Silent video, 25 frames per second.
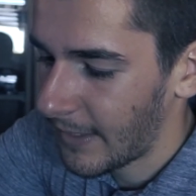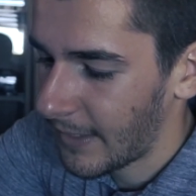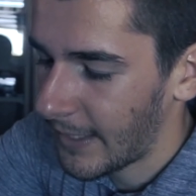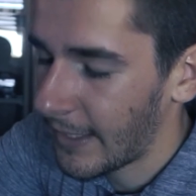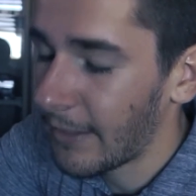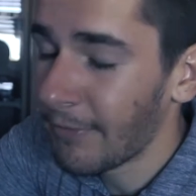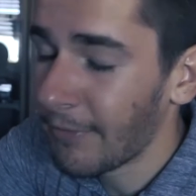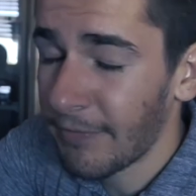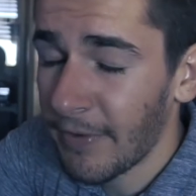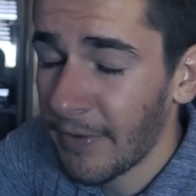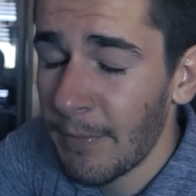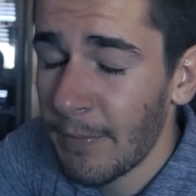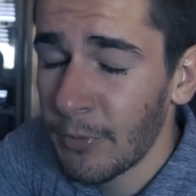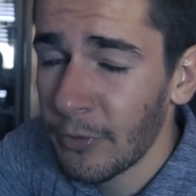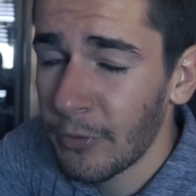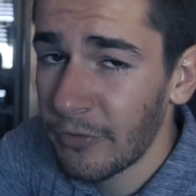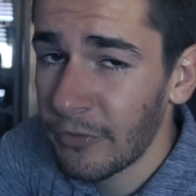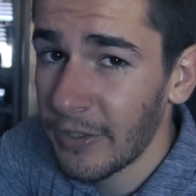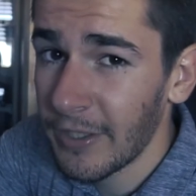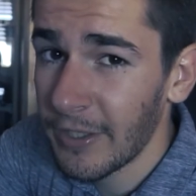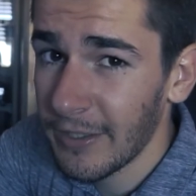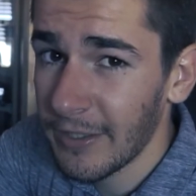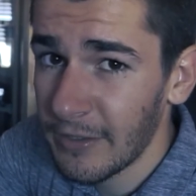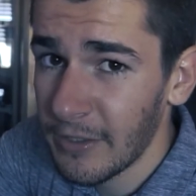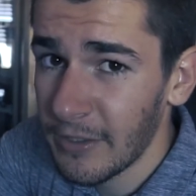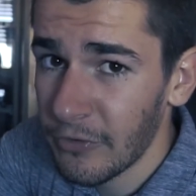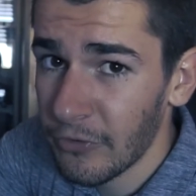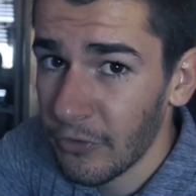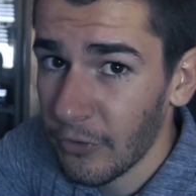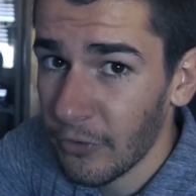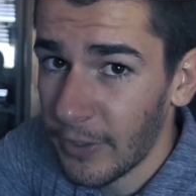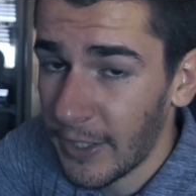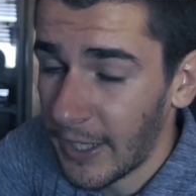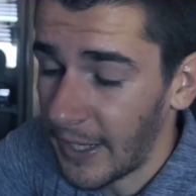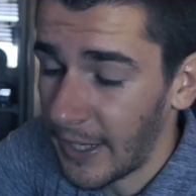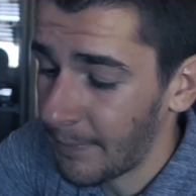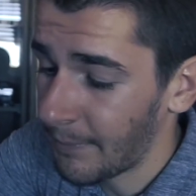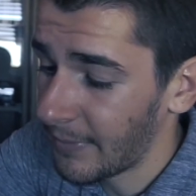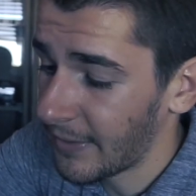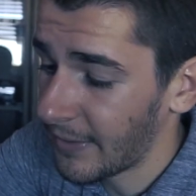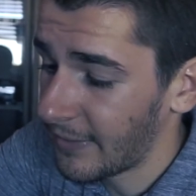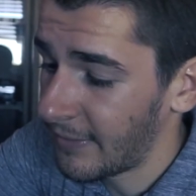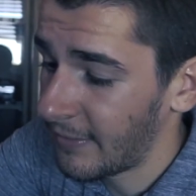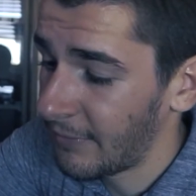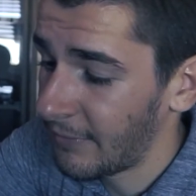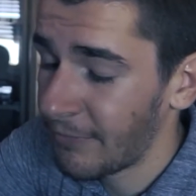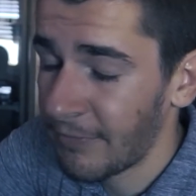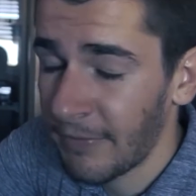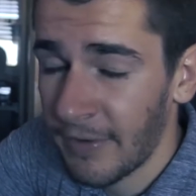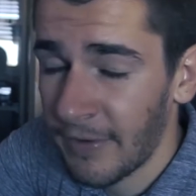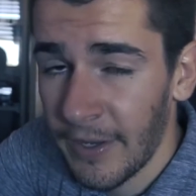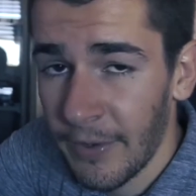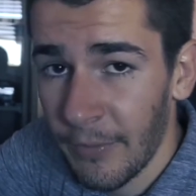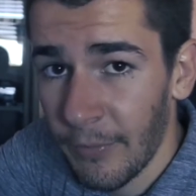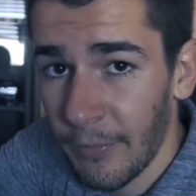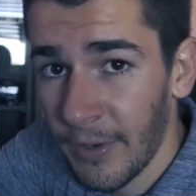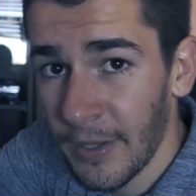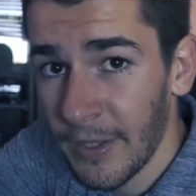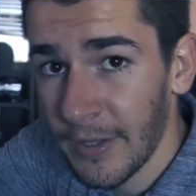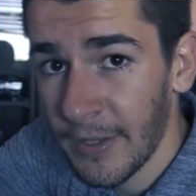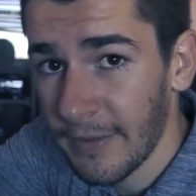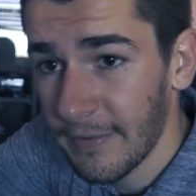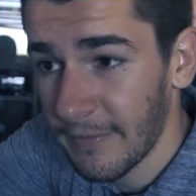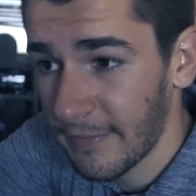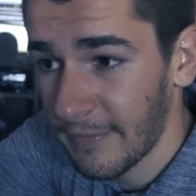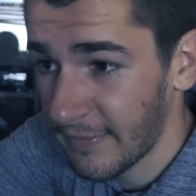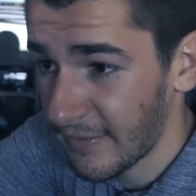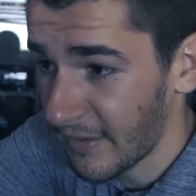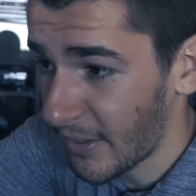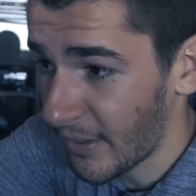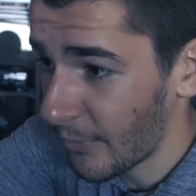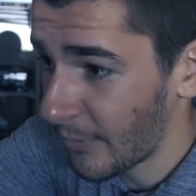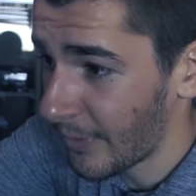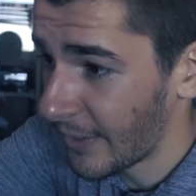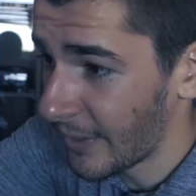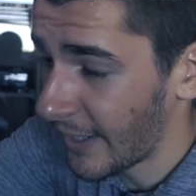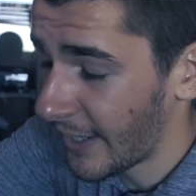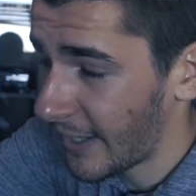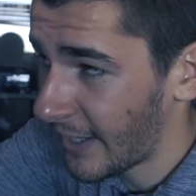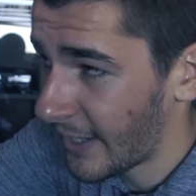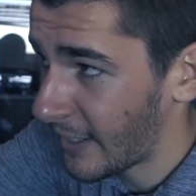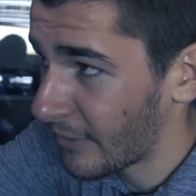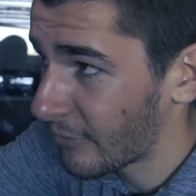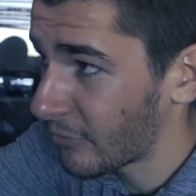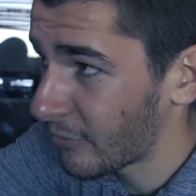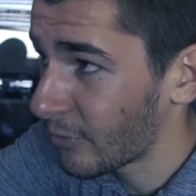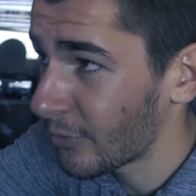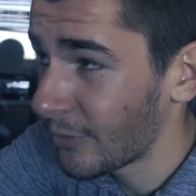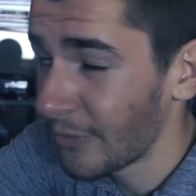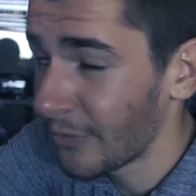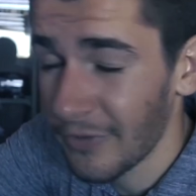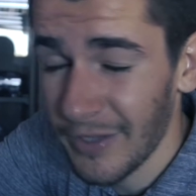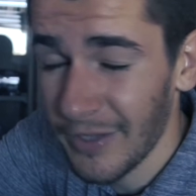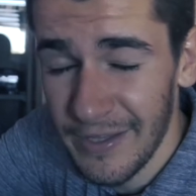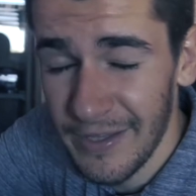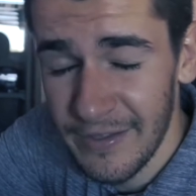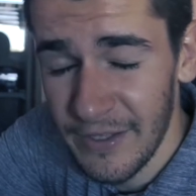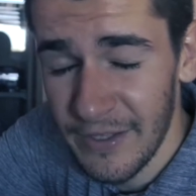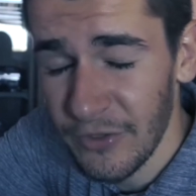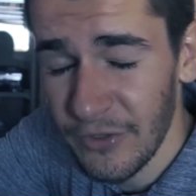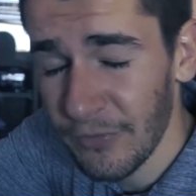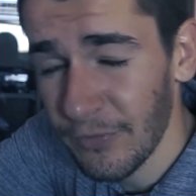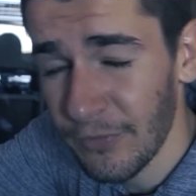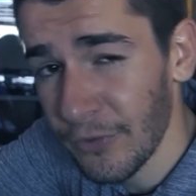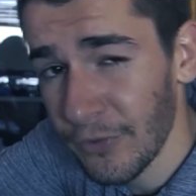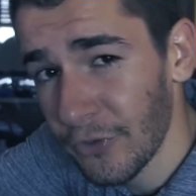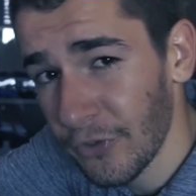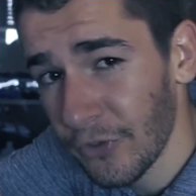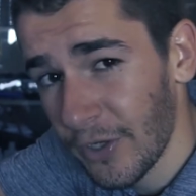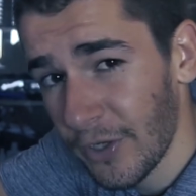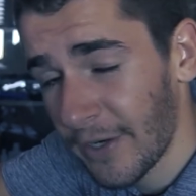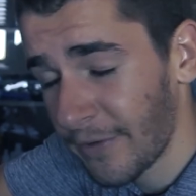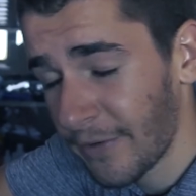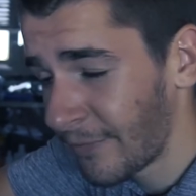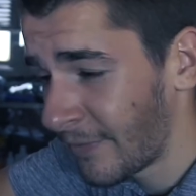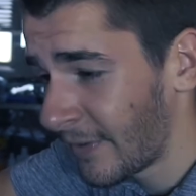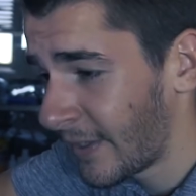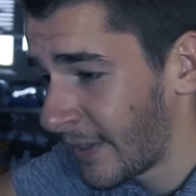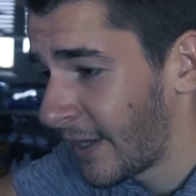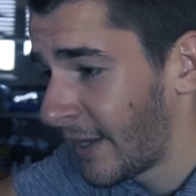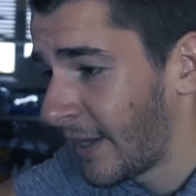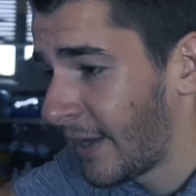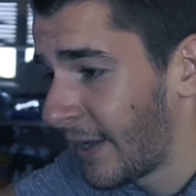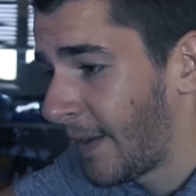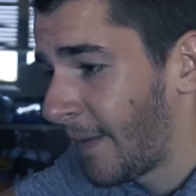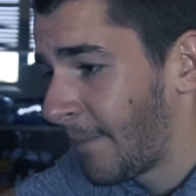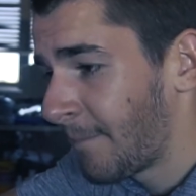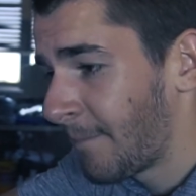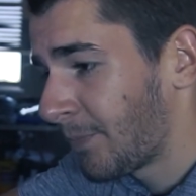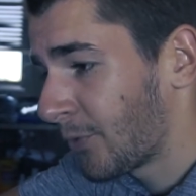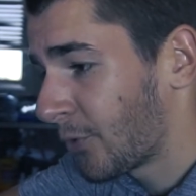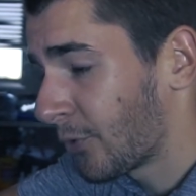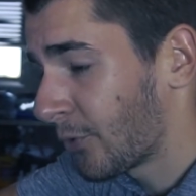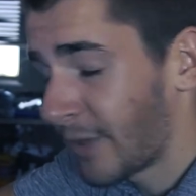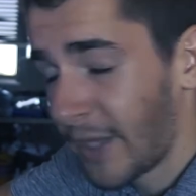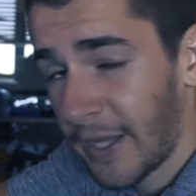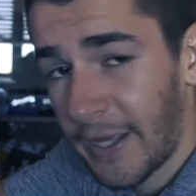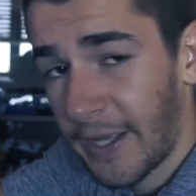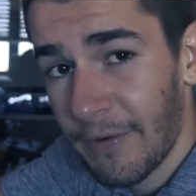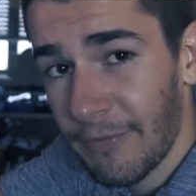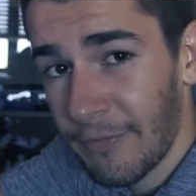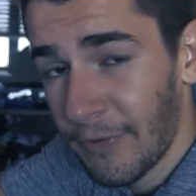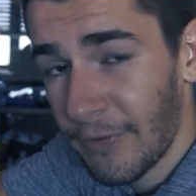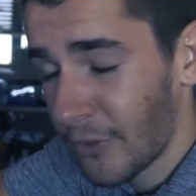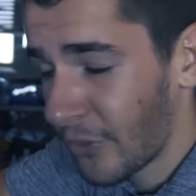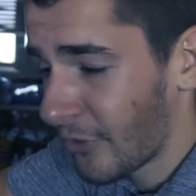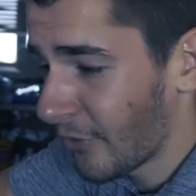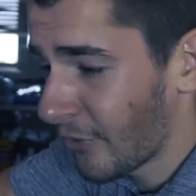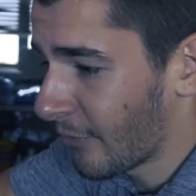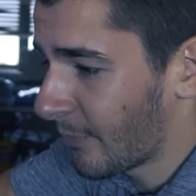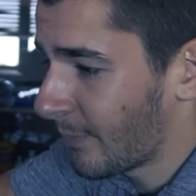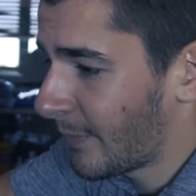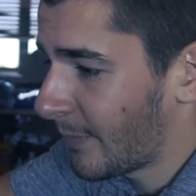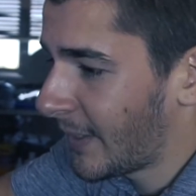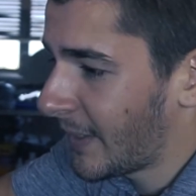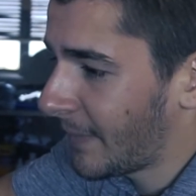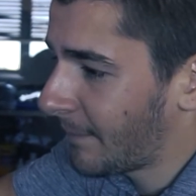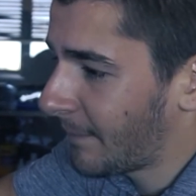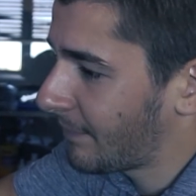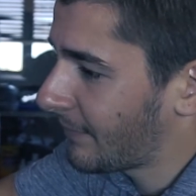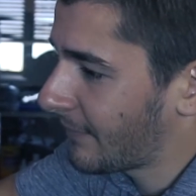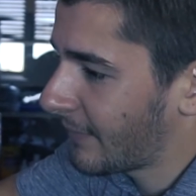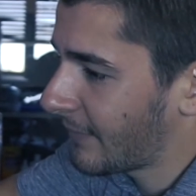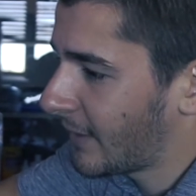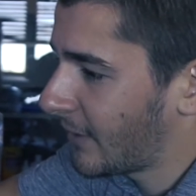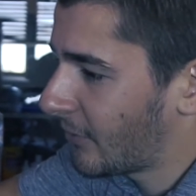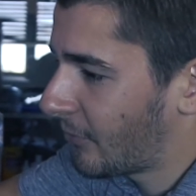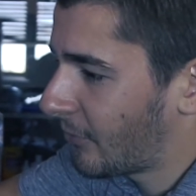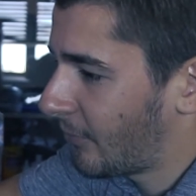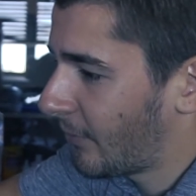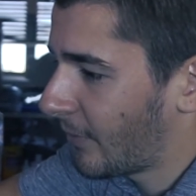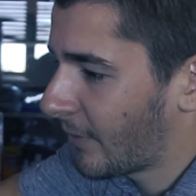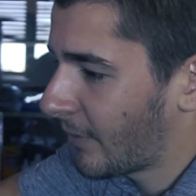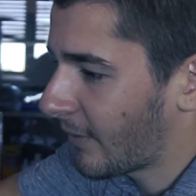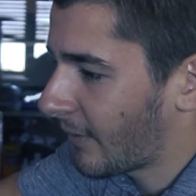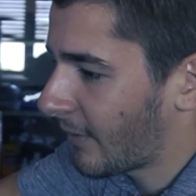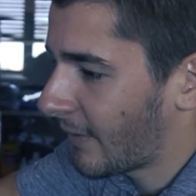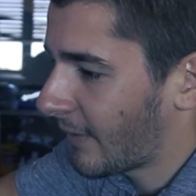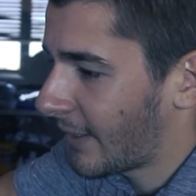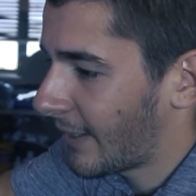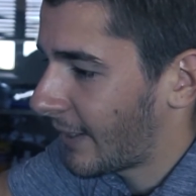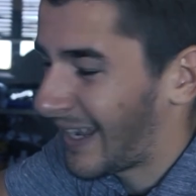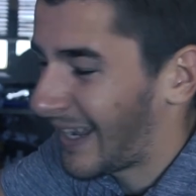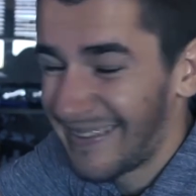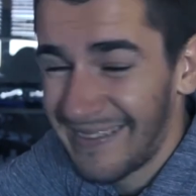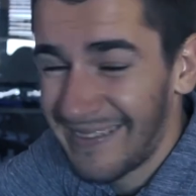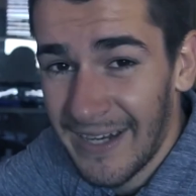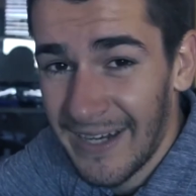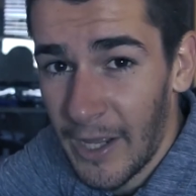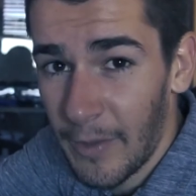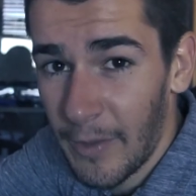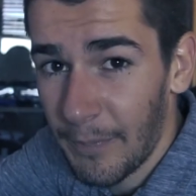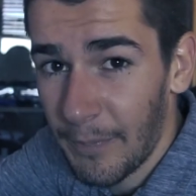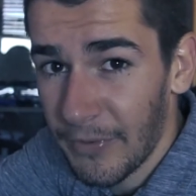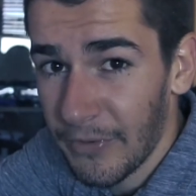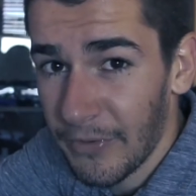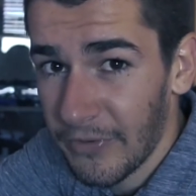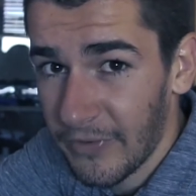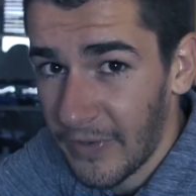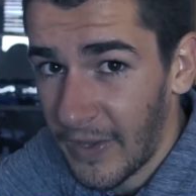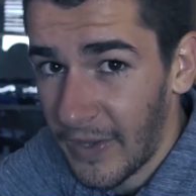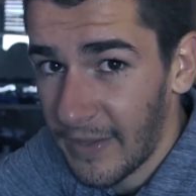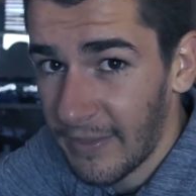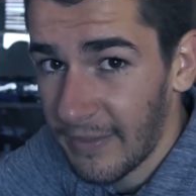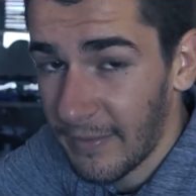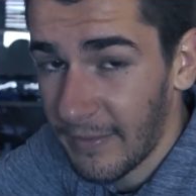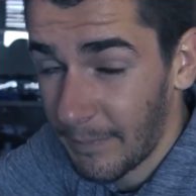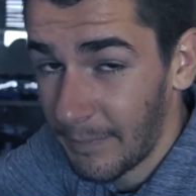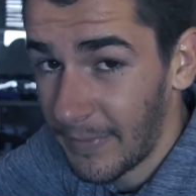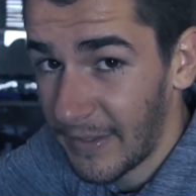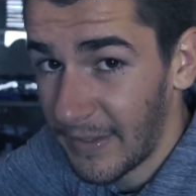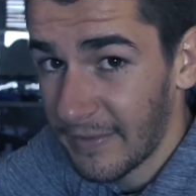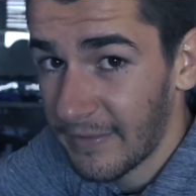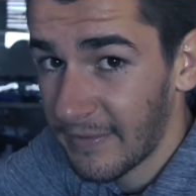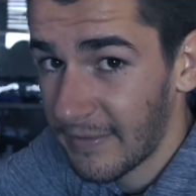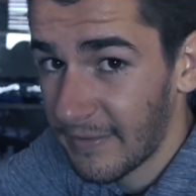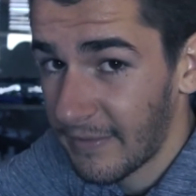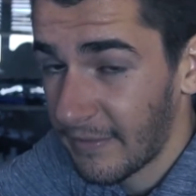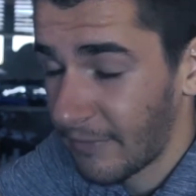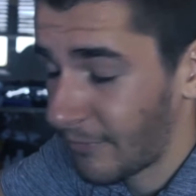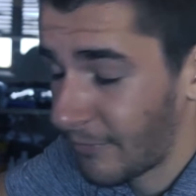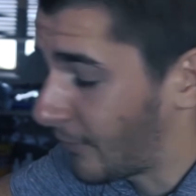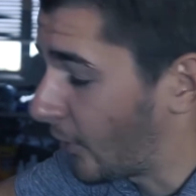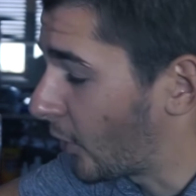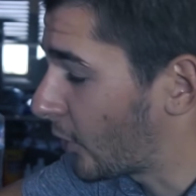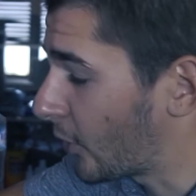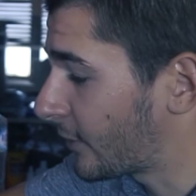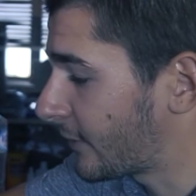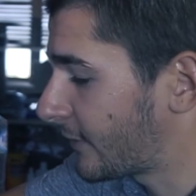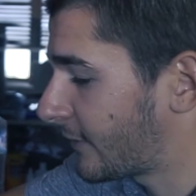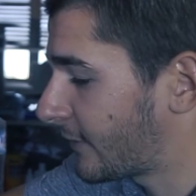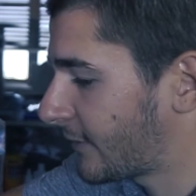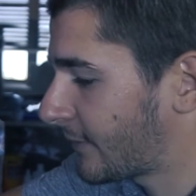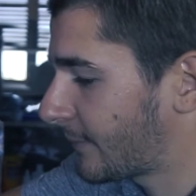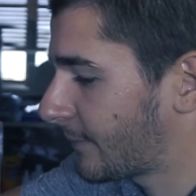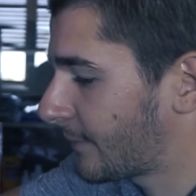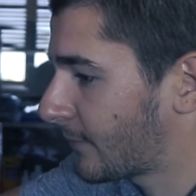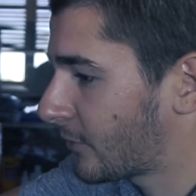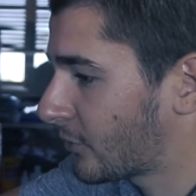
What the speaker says: if I'm using it, it's okay. But if I want someone else who is not into photography to take a photo of me, it will 99% miss focus.